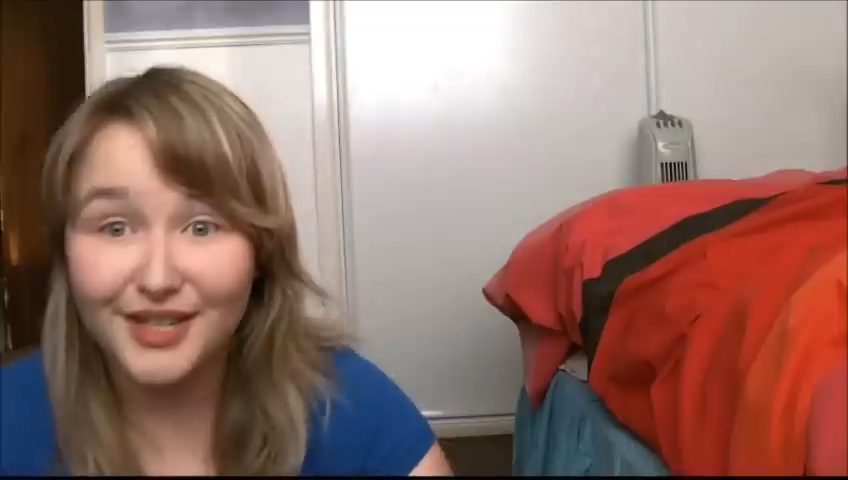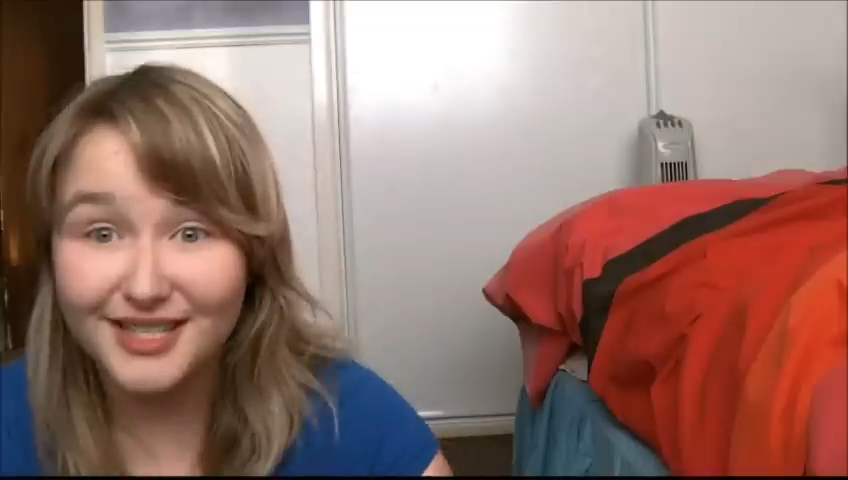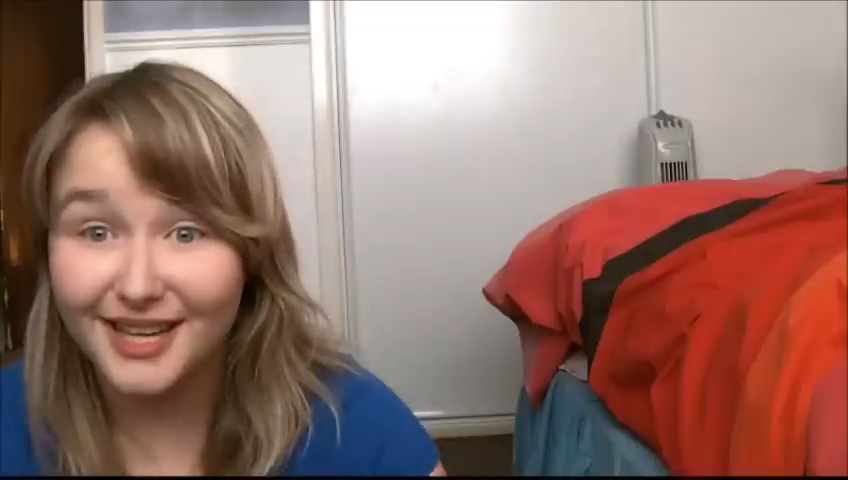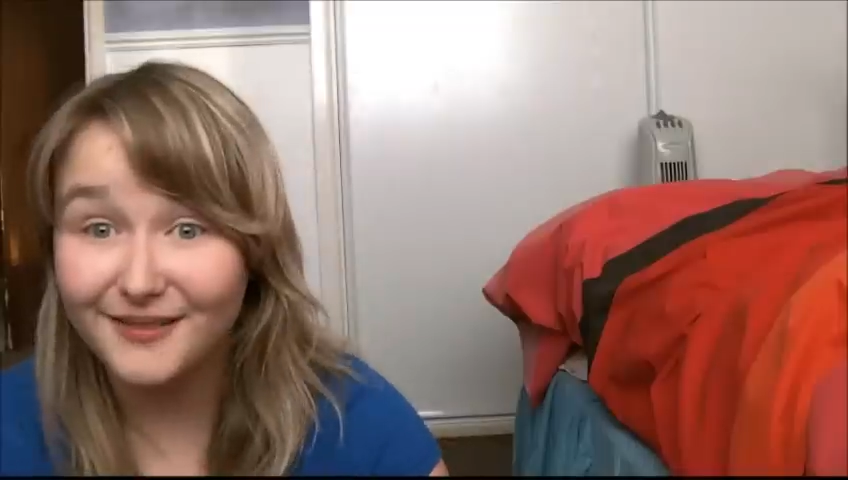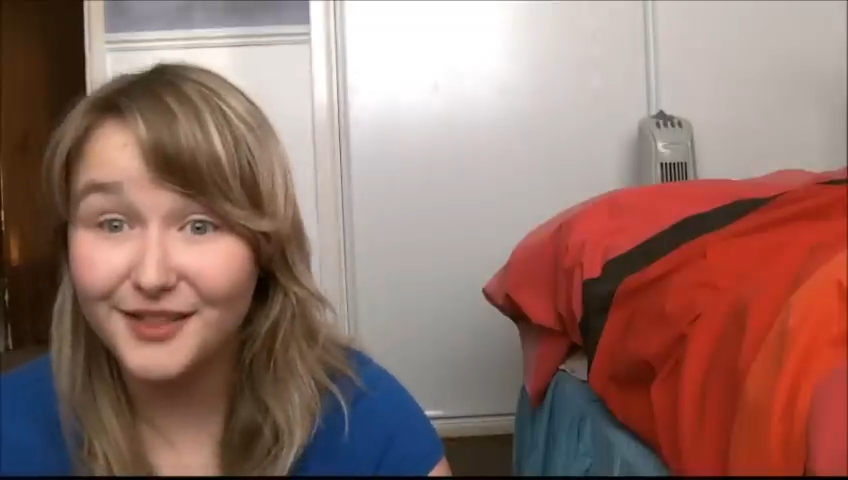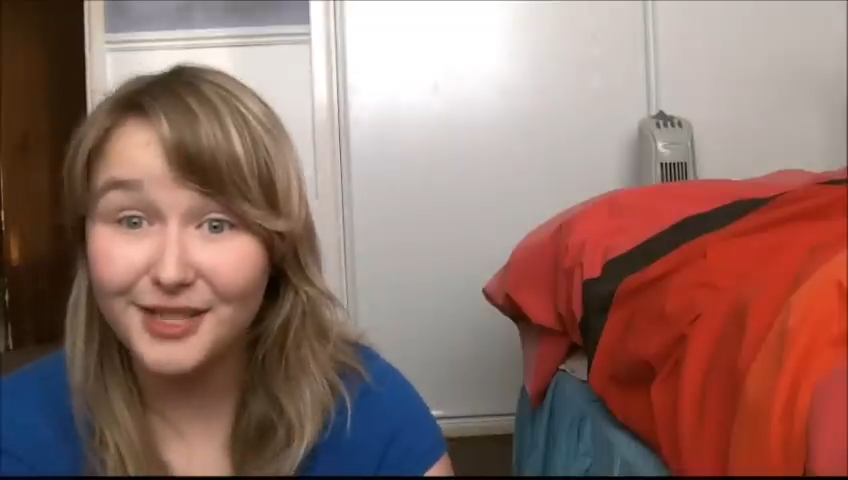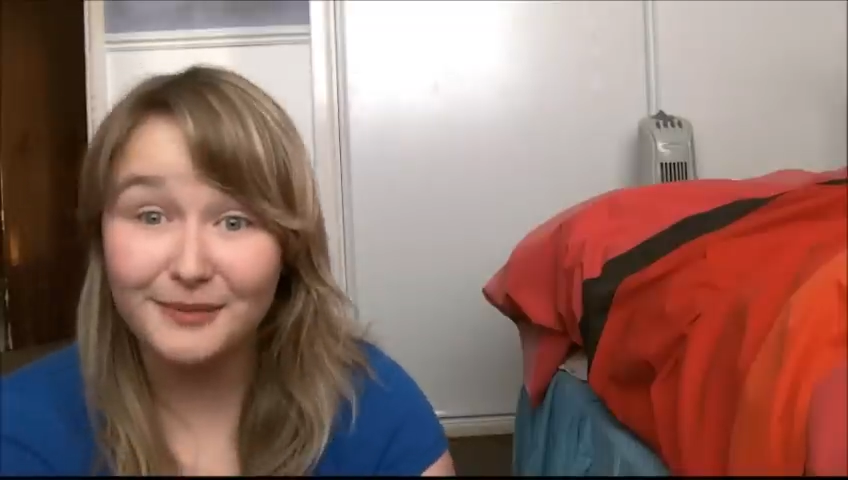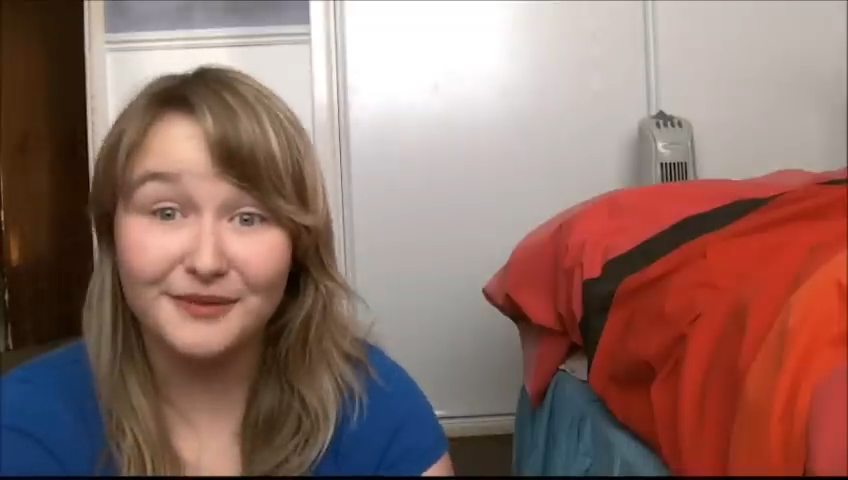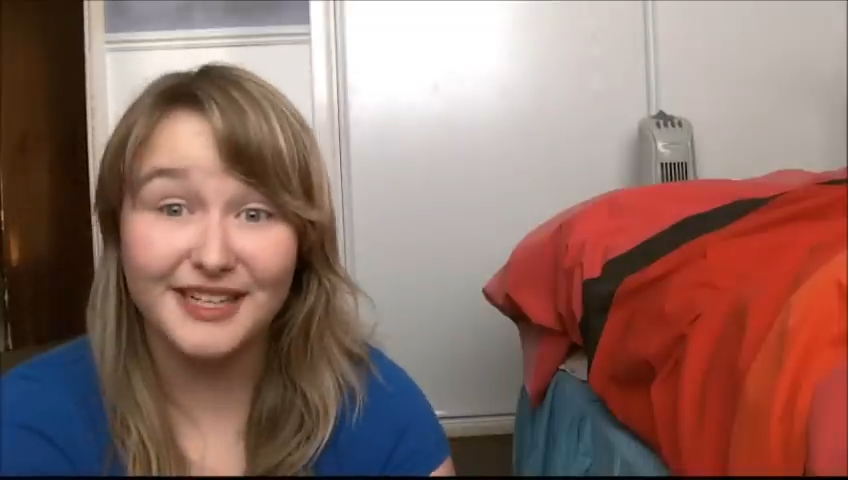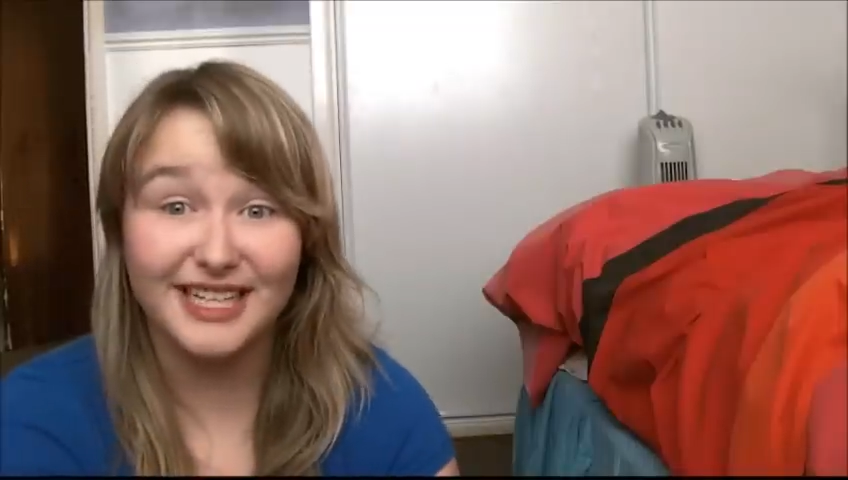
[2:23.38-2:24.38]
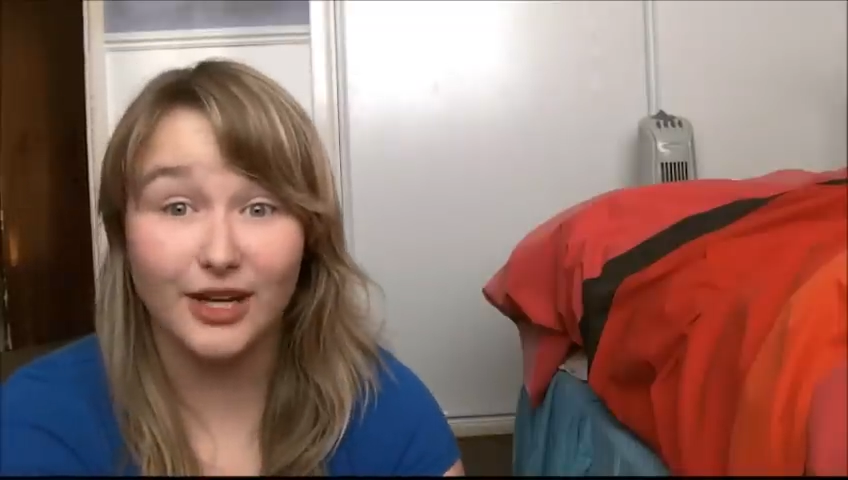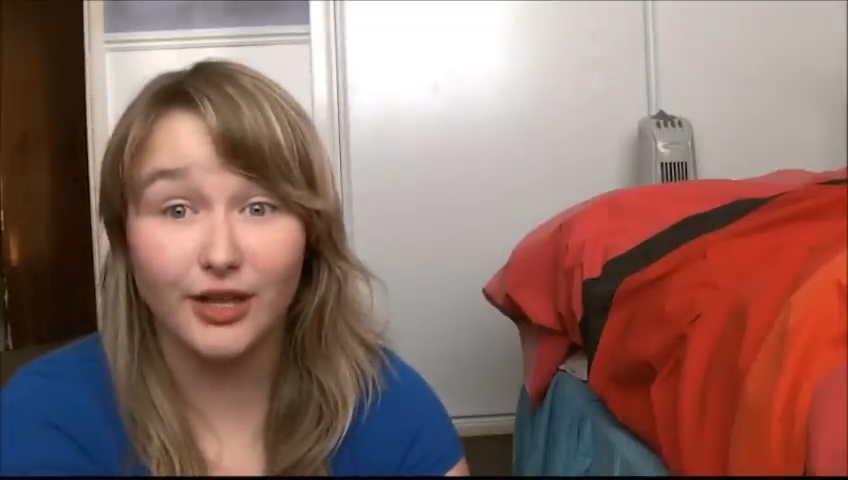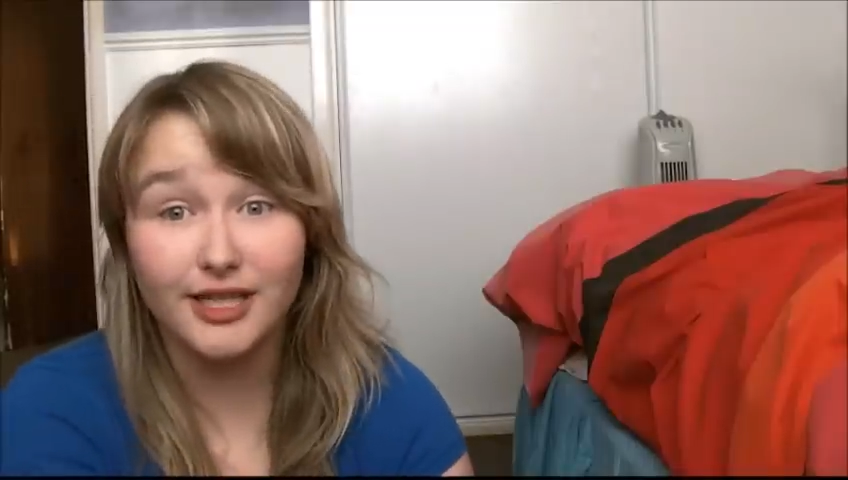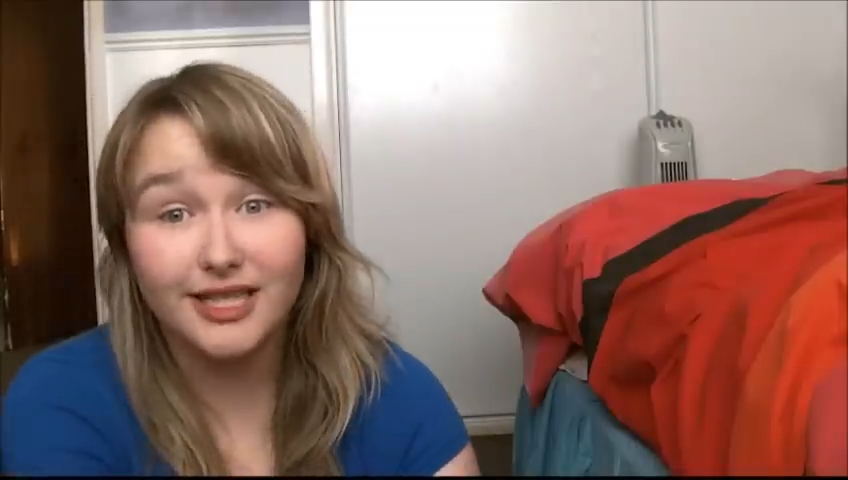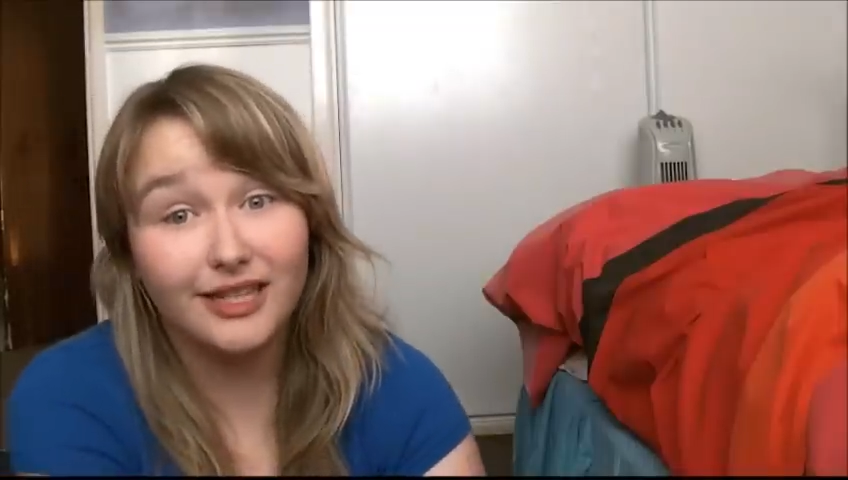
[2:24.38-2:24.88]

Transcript: Because I'm going to be really honest,